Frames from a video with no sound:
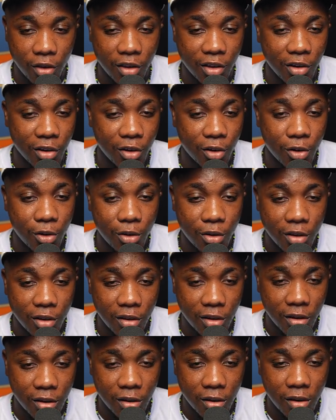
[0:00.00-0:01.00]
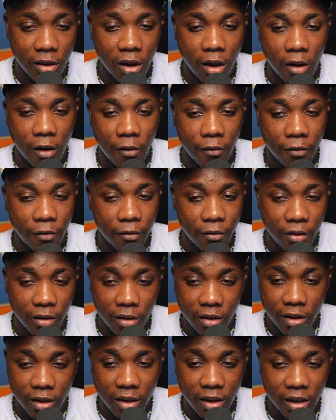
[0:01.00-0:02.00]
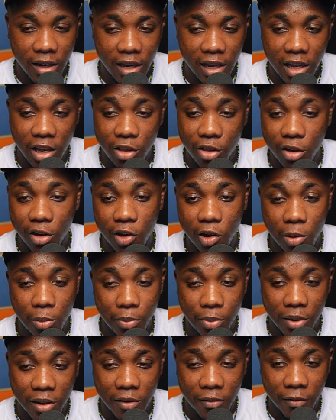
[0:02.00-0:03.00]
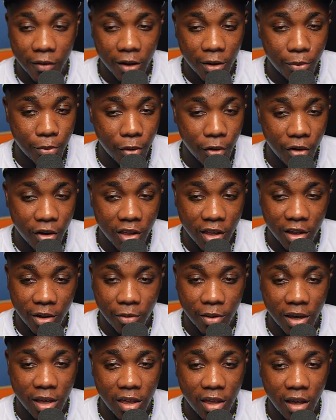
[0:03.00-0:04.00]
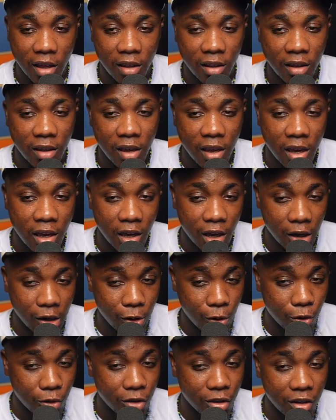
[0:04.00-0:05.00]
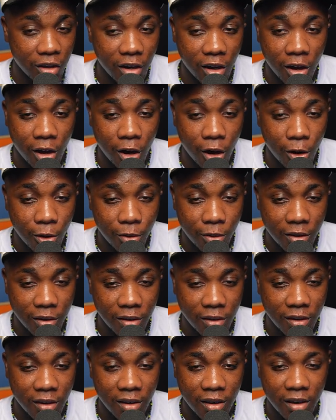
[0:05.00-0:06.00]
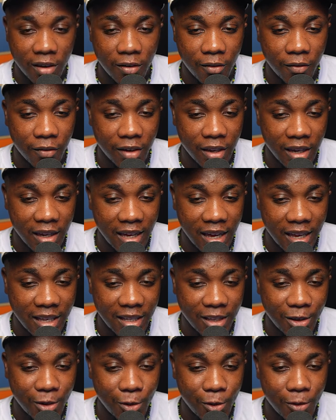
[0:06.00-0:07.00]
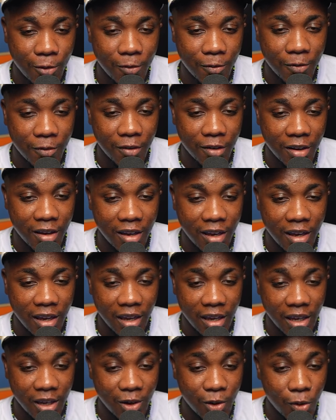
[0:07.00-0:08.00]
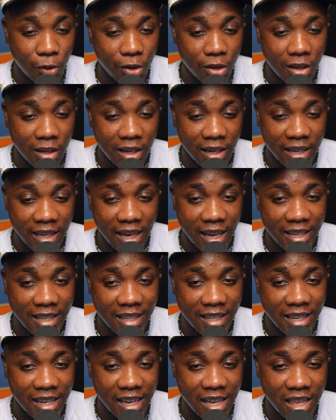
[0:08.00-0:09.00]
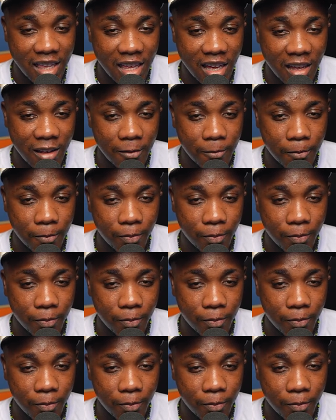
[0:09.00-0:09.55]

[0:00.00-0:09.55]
So it goes to the, the electric company for the power generation, it goes to your house for your gas stove, it goes to the gas station.